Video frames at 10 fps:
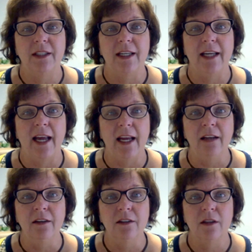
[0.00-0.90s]
to
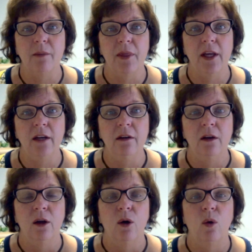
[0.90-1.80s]
gain something
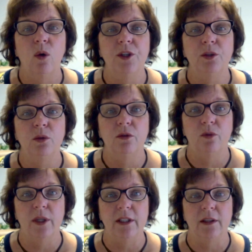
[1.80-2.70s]
or to
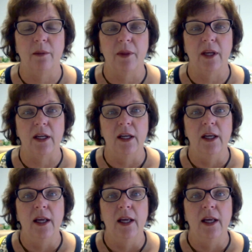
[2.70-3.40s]
avoid something.